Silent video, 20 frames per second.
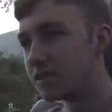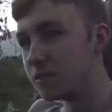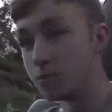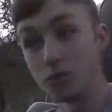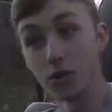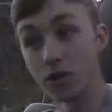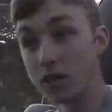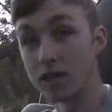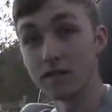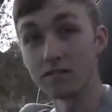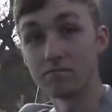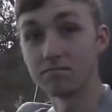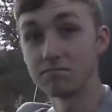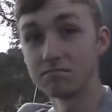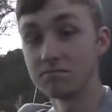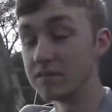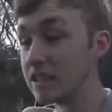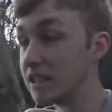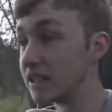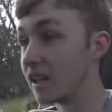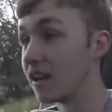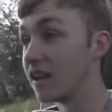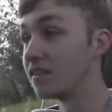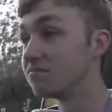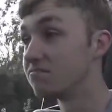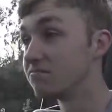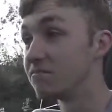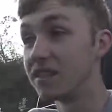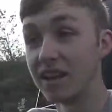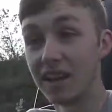brilliant, this car.
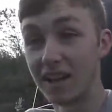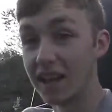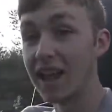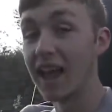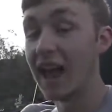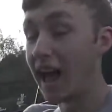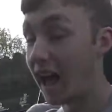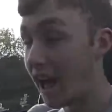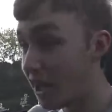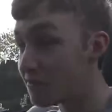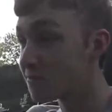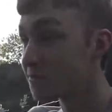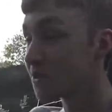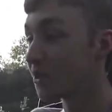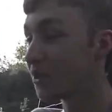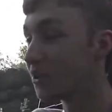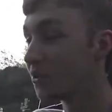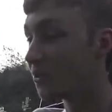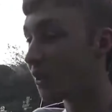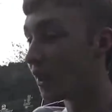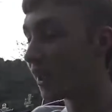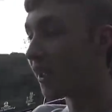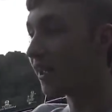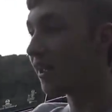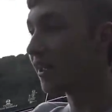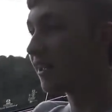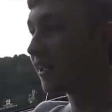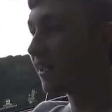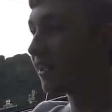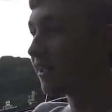Absolutely
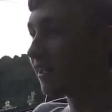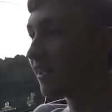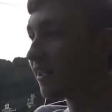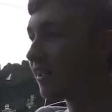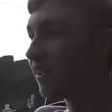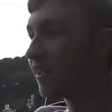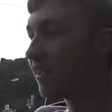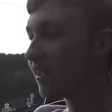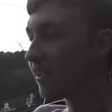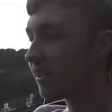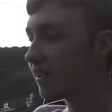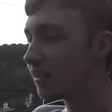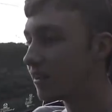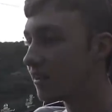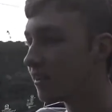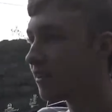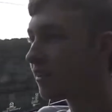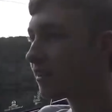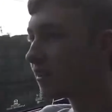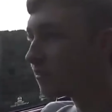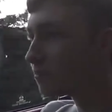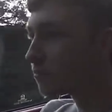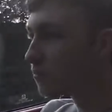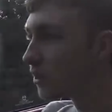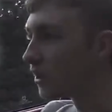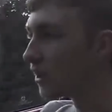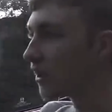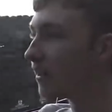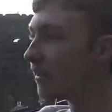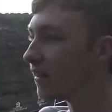
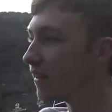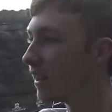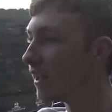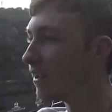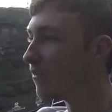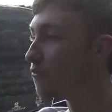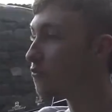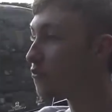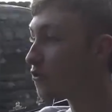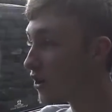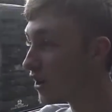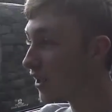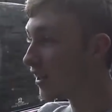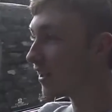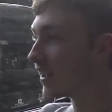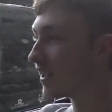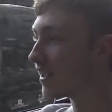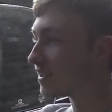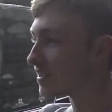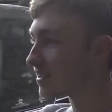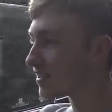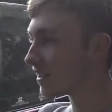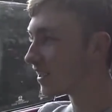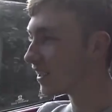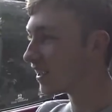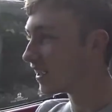brilliant, it really is.